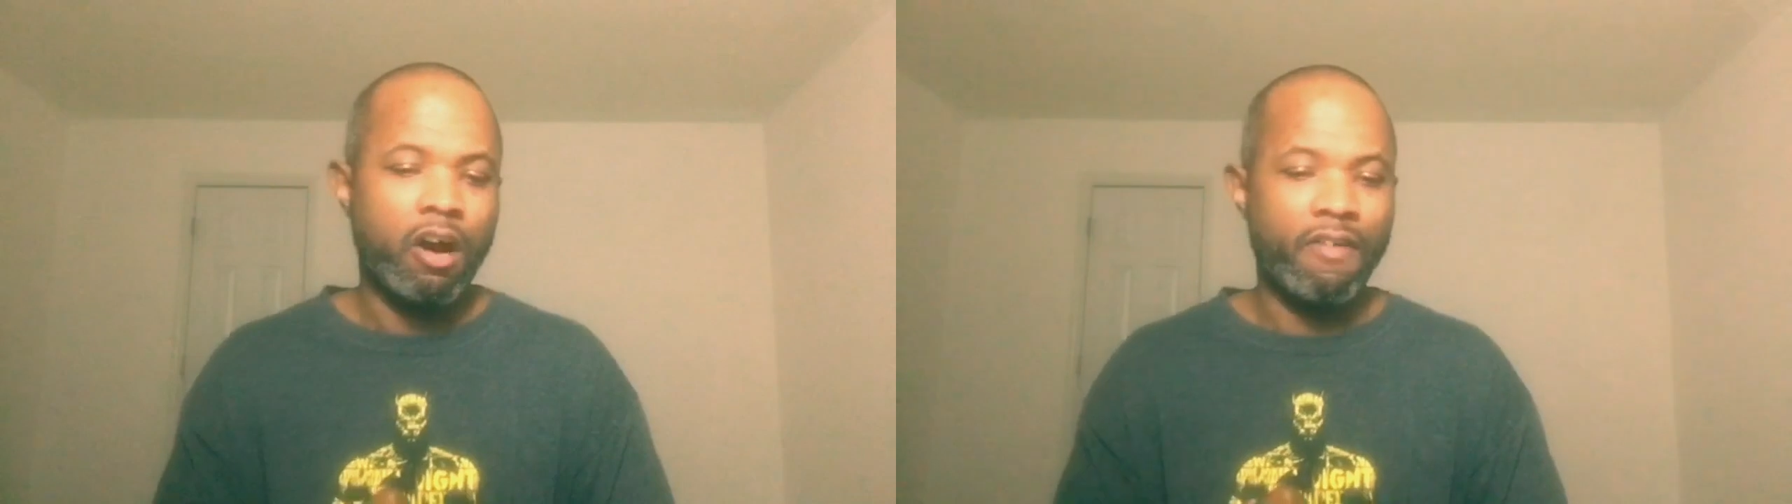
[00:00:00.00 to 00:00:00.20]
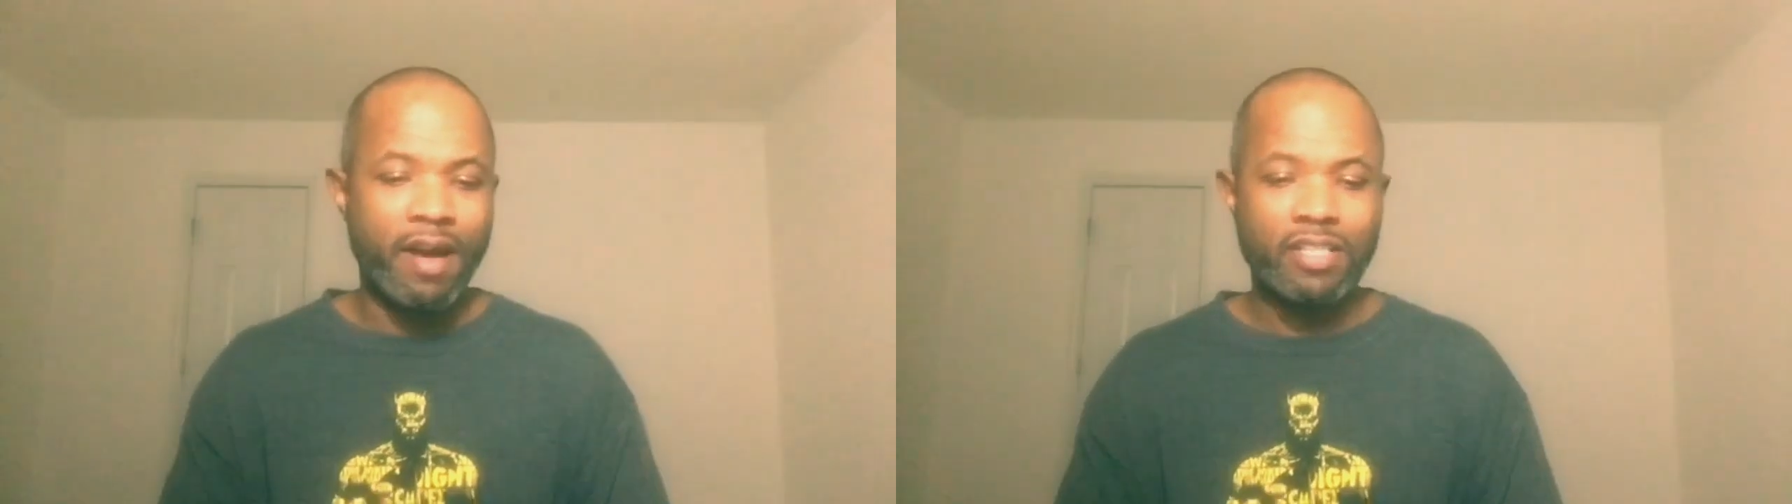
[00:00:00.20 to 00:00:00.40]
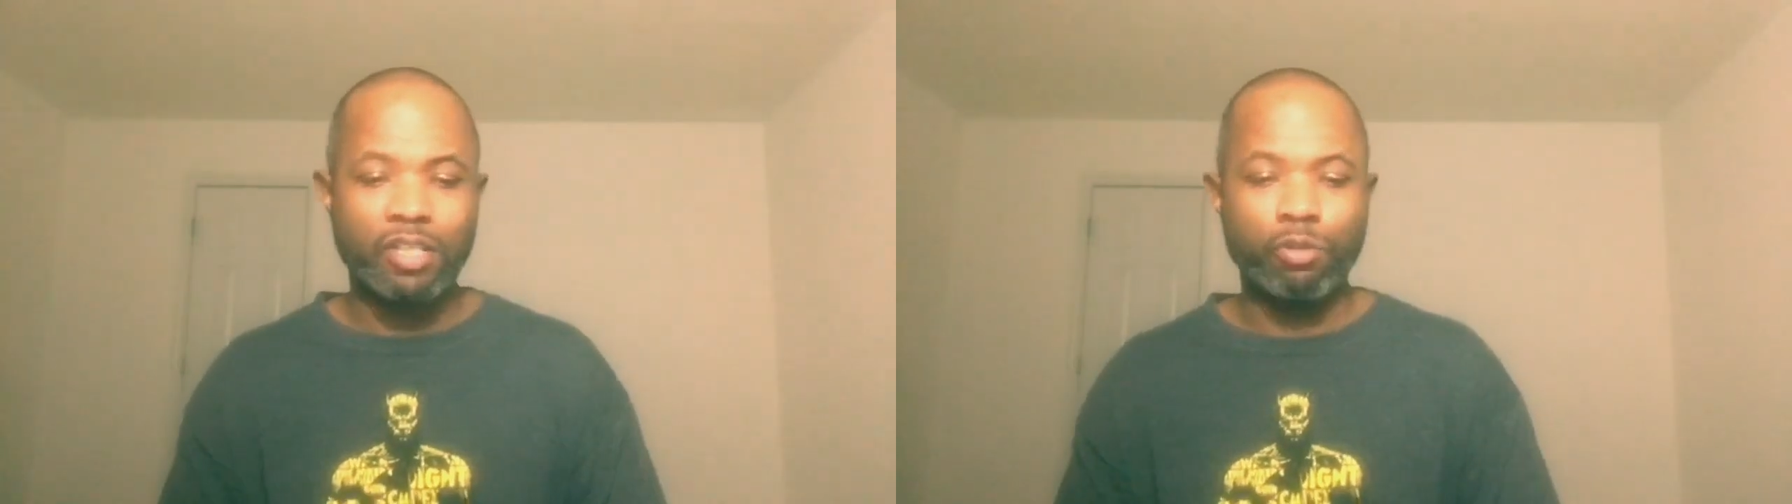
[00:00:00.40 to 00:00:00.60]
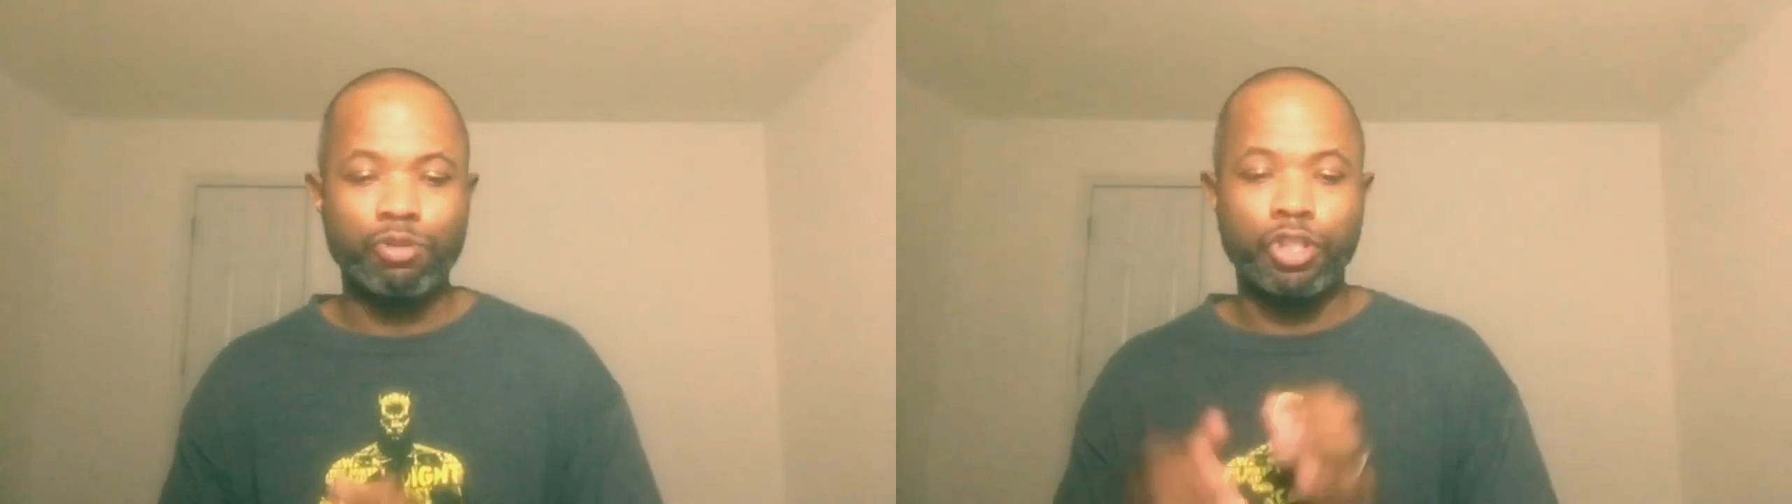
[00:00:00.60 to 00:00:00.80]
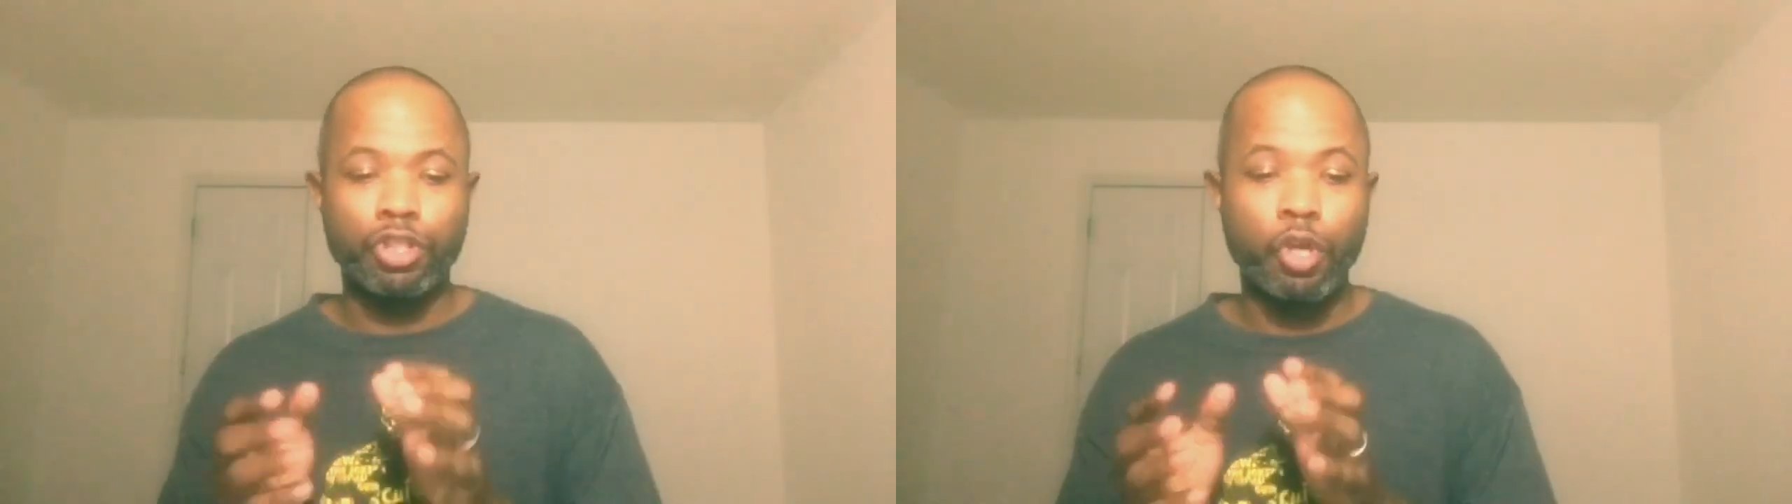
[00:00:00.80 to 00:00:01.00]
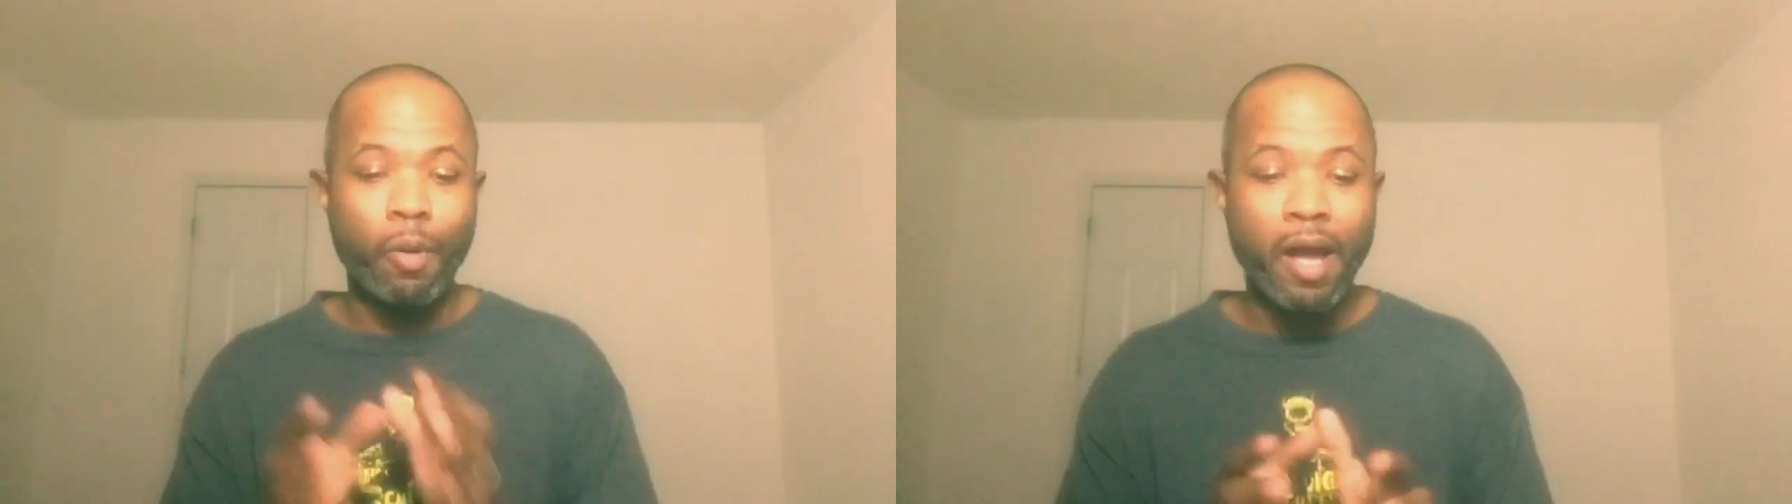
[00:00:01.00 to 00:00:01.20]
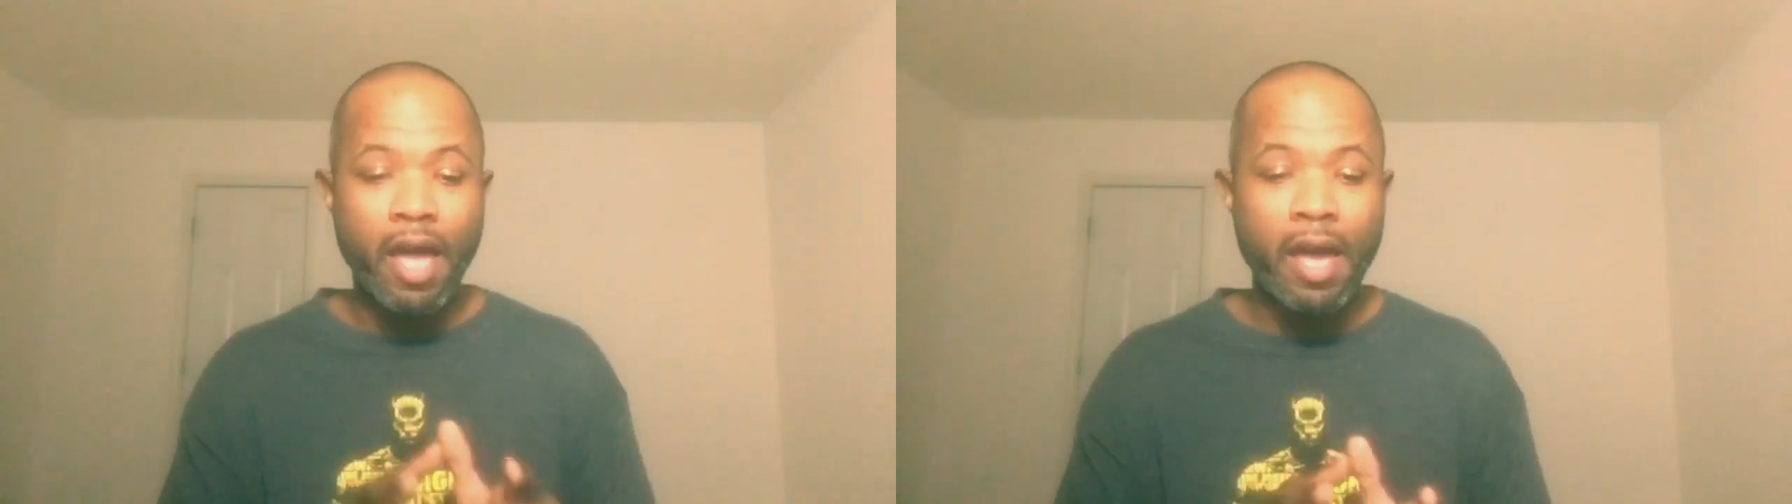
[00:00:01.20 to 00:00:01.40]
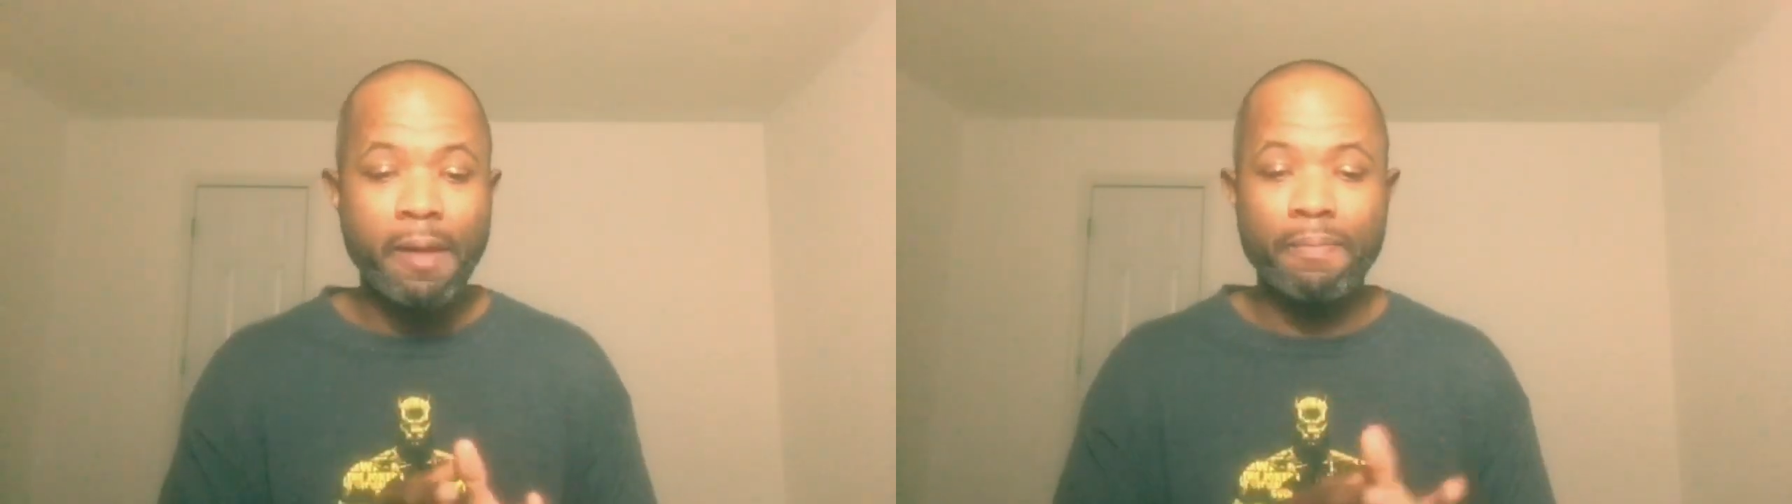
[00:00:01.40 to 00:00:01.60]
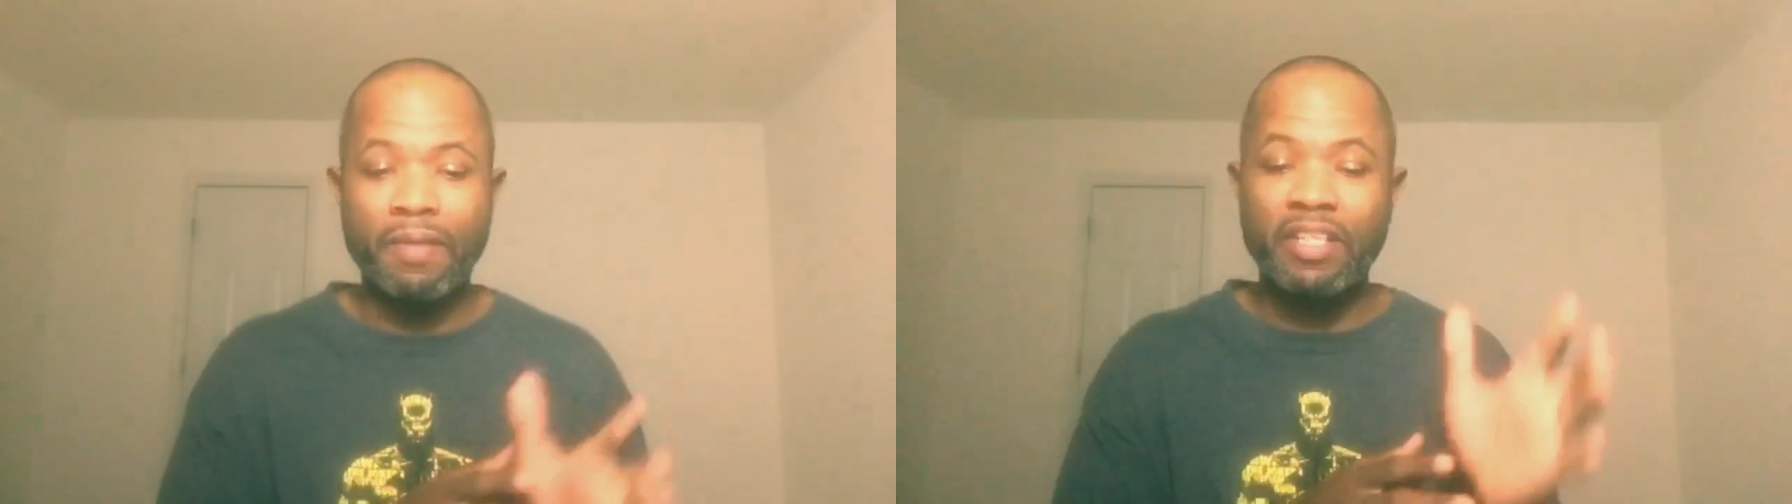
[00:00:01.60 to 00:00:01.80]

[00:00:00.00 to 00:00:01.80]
All right, so just go ahead